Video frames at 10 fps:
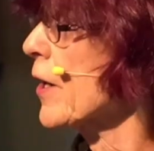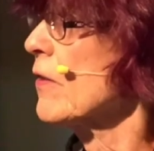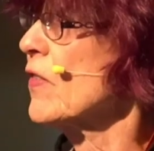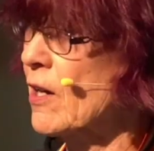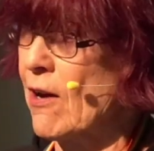of
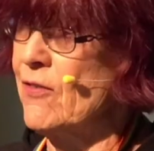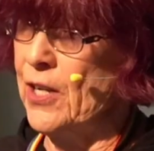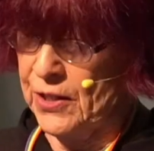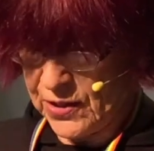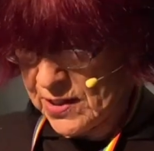the Covenant.
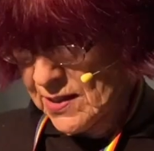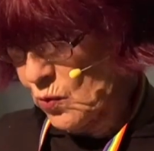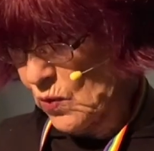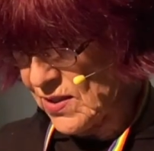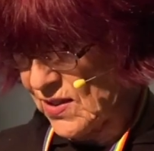This
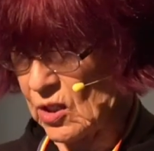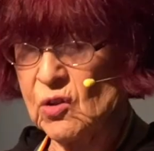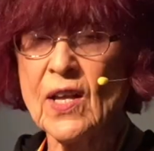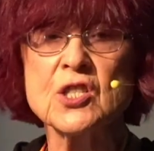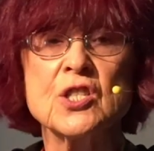was the
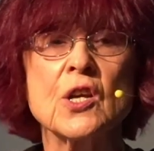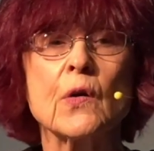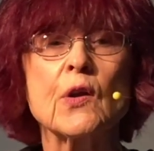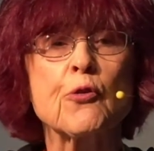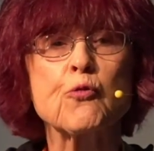legendary
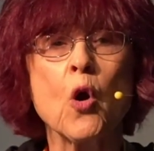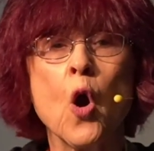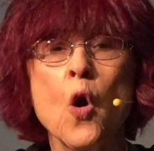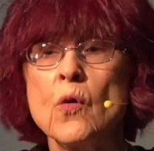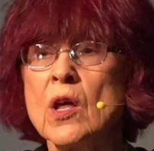
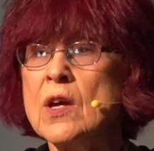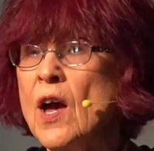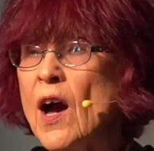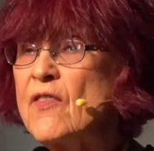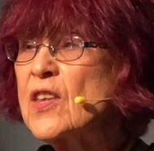throne
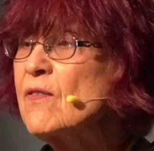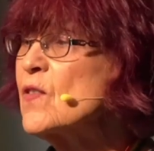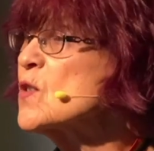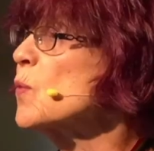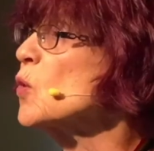of the
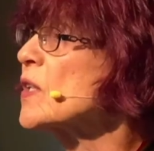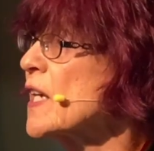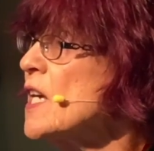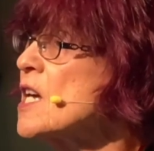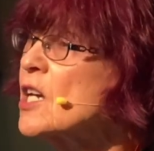invisible
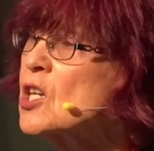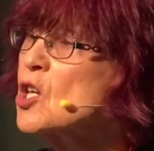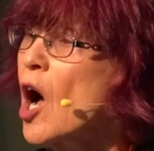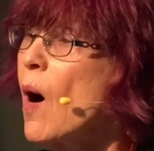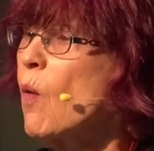king,
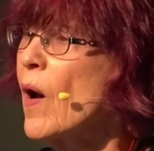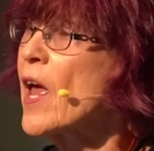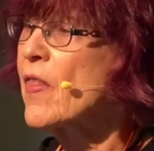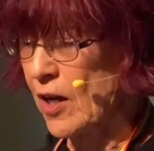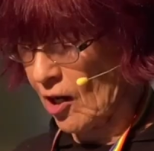Yahweh,
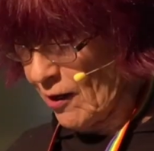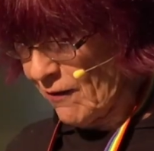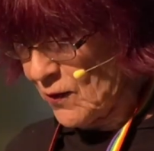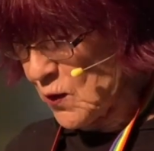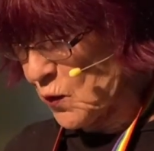the God of
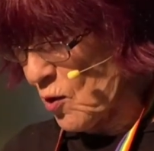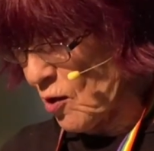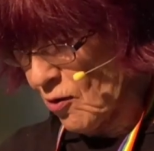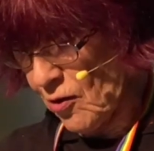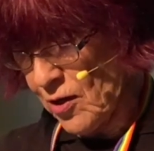
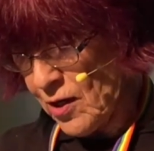Israel.